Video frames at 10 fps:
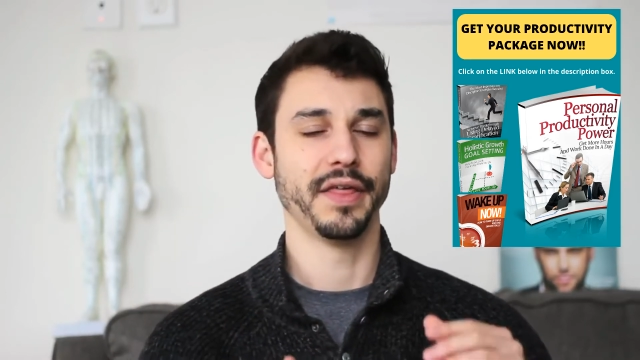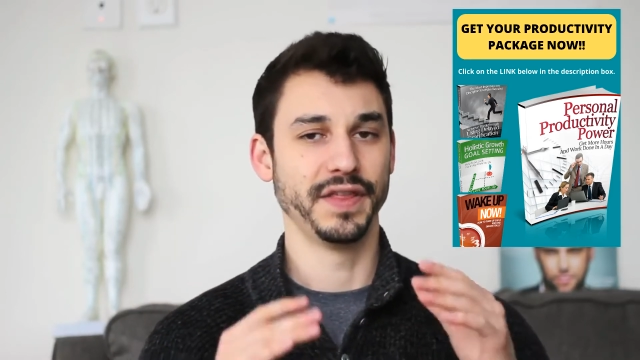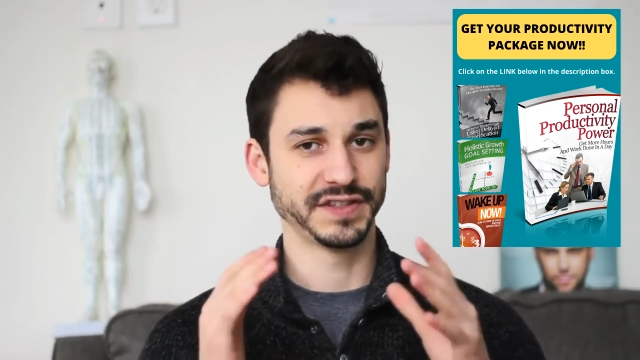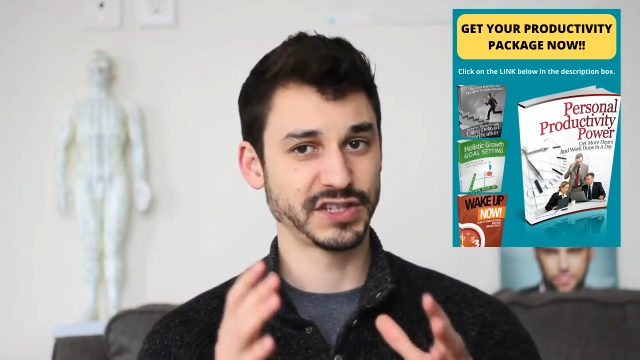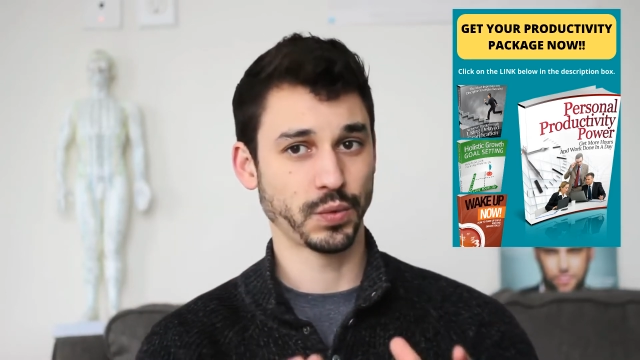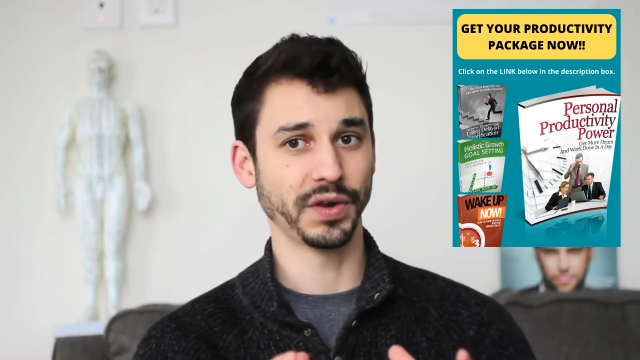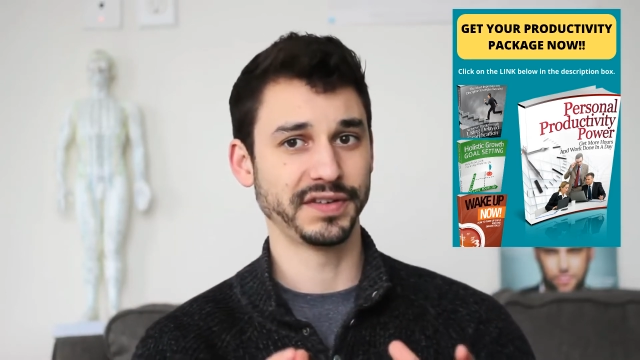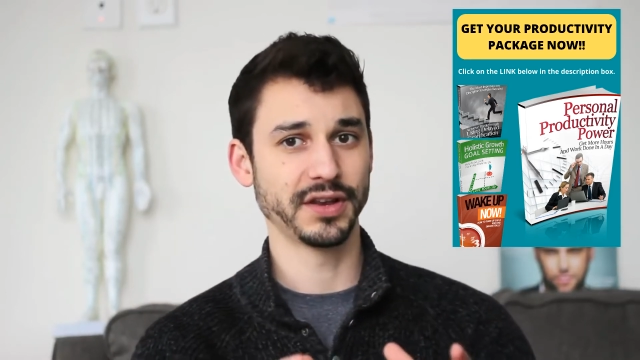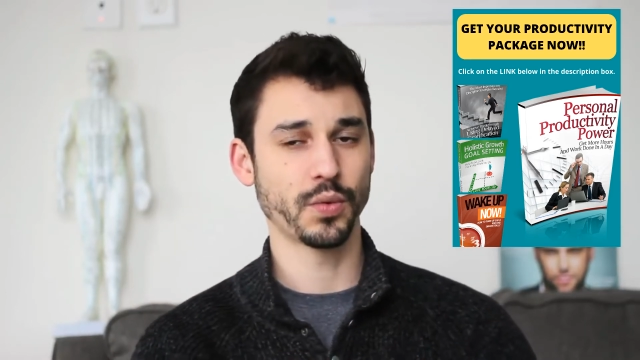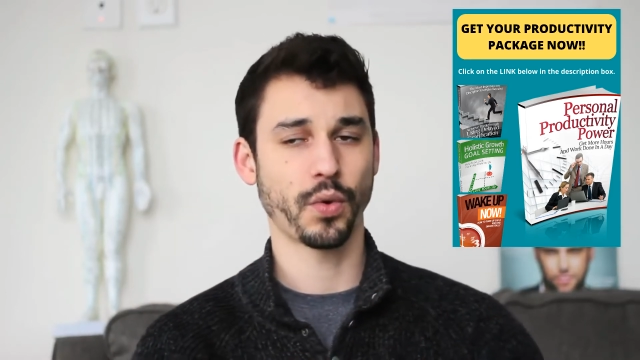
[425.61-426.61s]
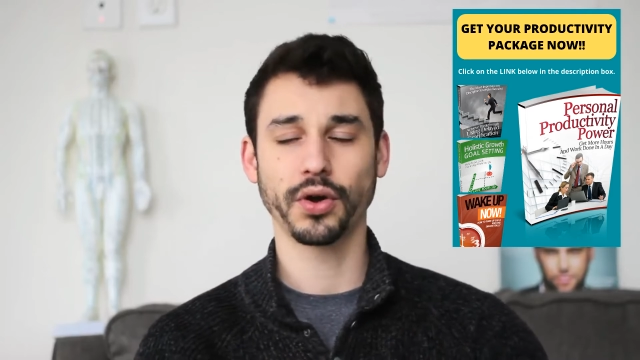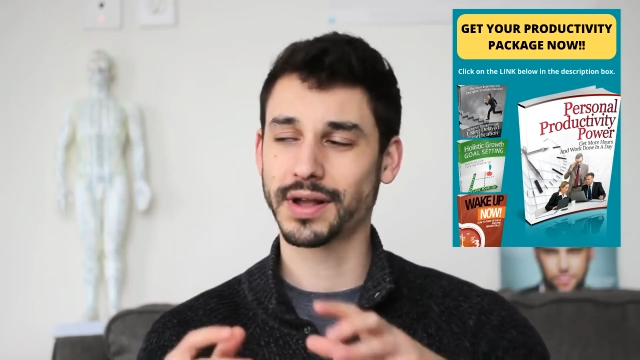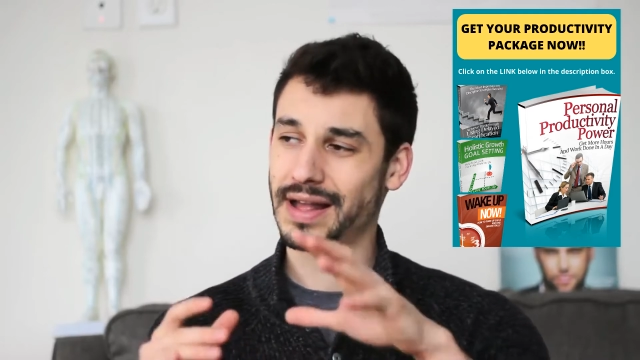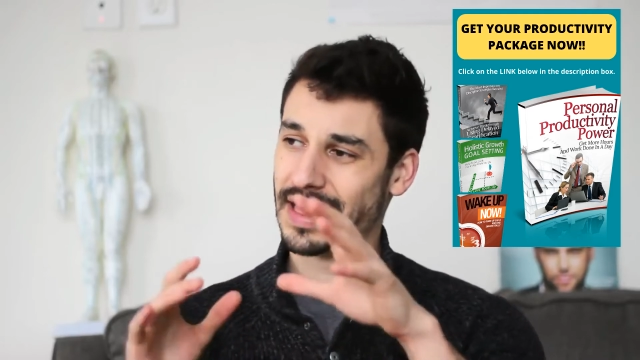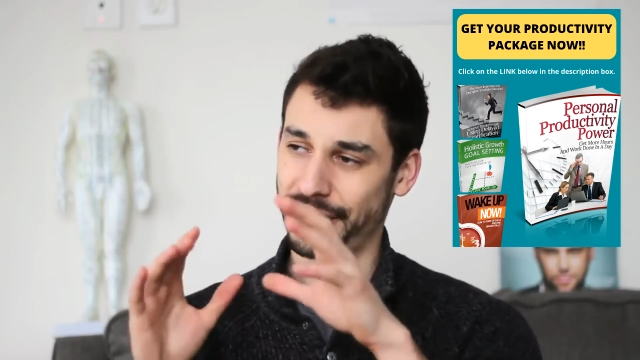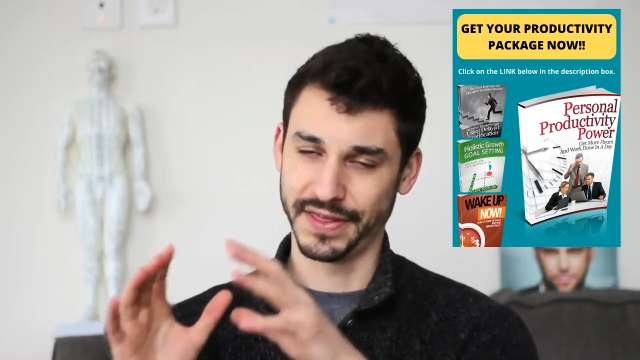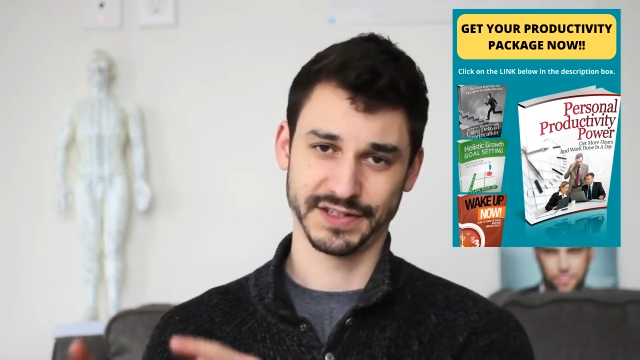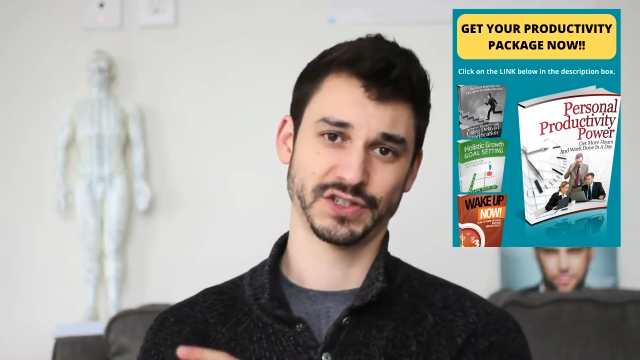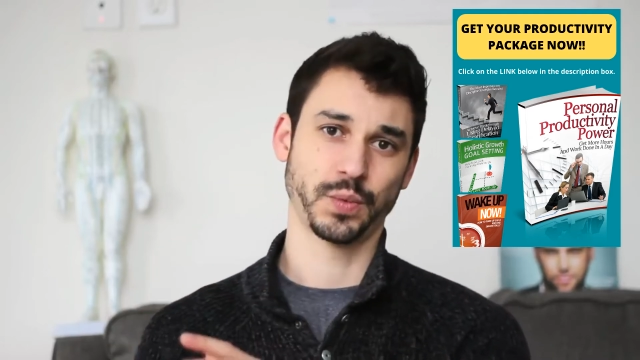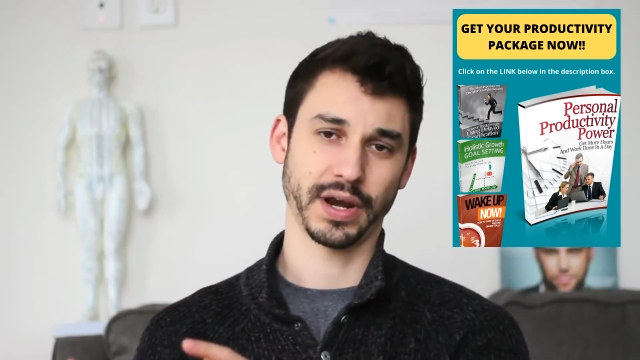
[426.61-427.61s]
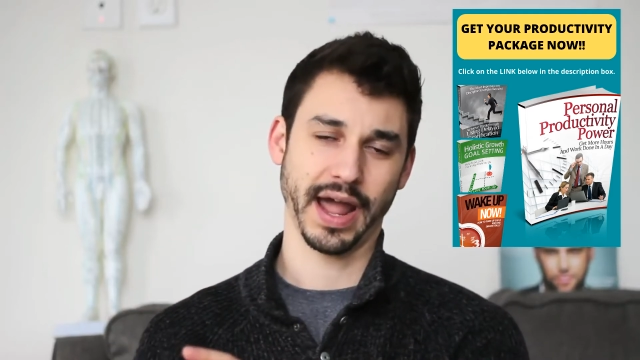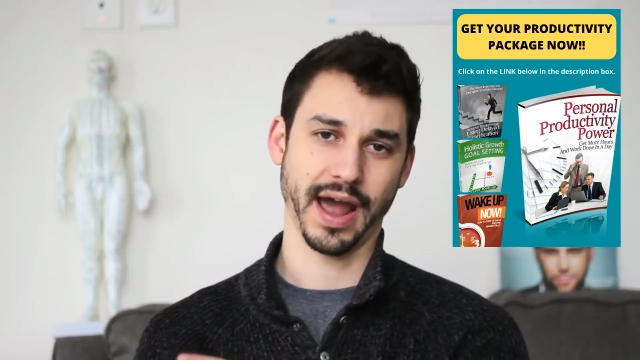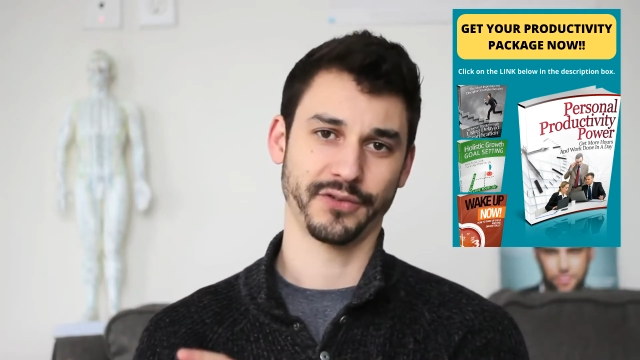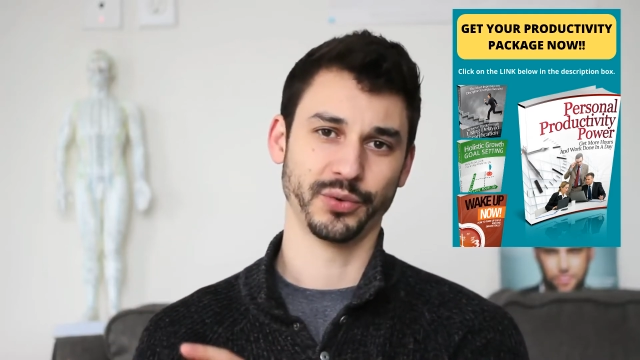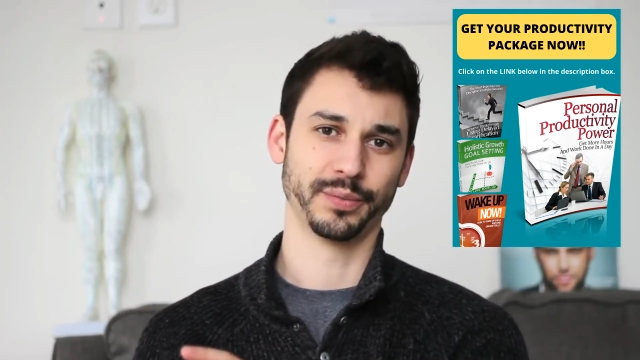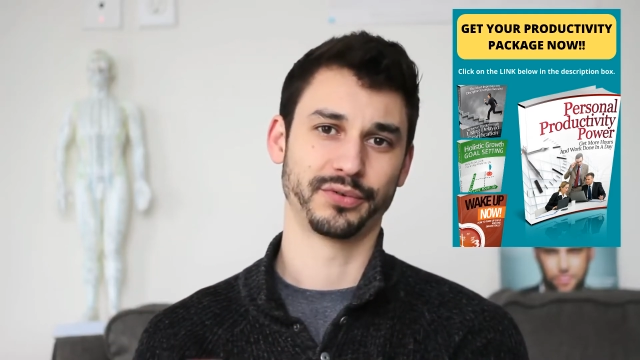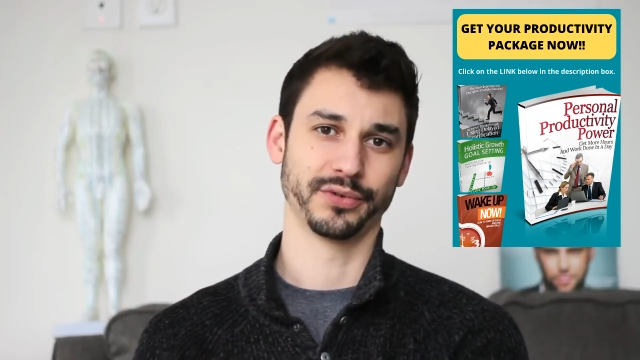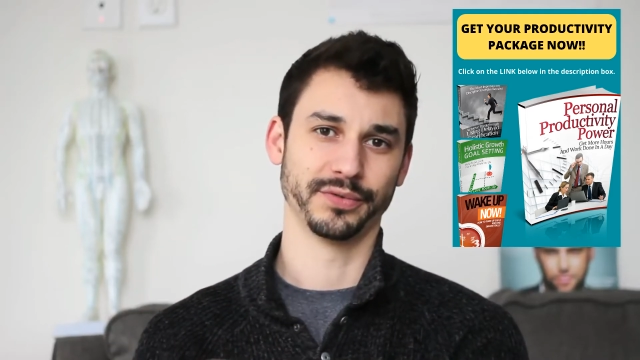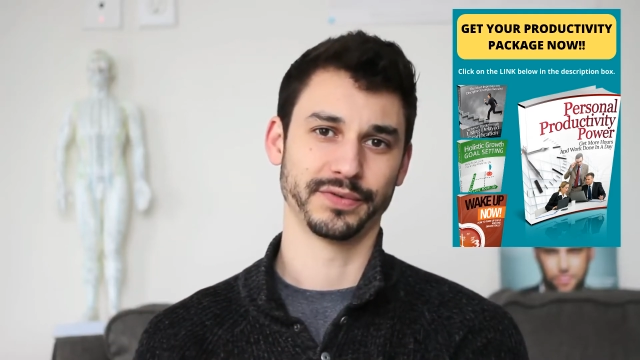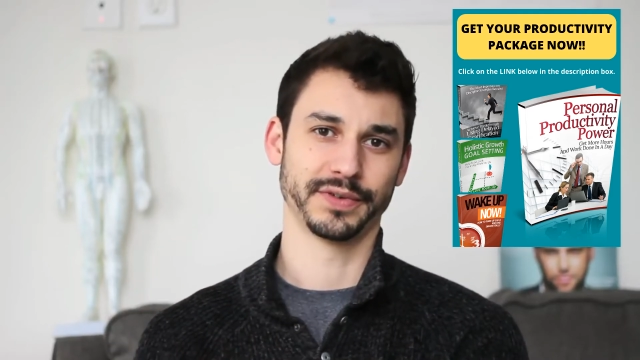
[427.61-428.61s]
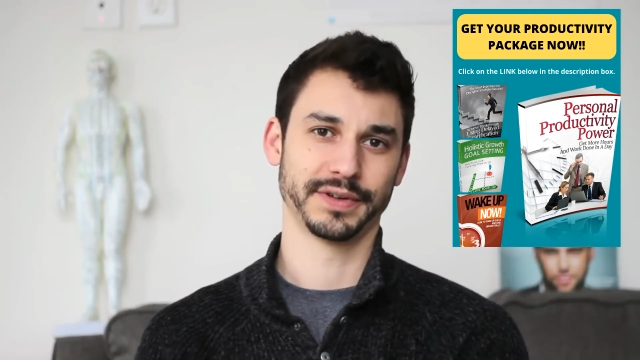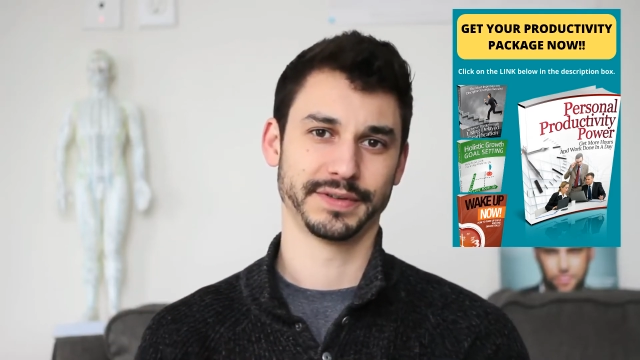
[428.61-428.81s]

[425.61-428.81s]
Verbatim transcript: This is what didn't work. This is what I have to improve.